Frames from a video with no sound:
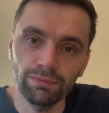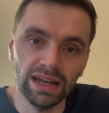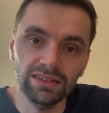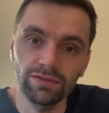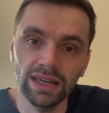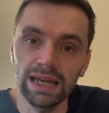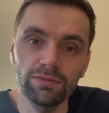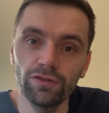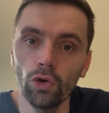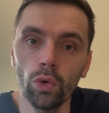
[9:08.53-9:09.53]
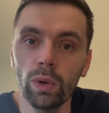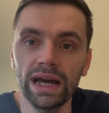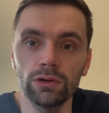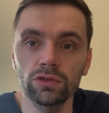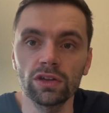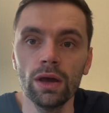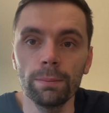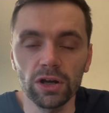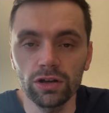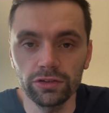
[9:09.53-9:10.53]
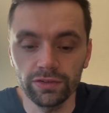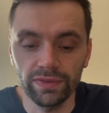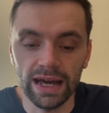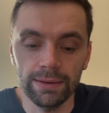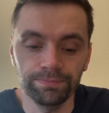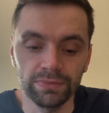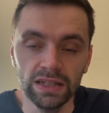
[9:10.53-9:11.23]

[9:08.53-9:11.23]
massive game for Wales because of that.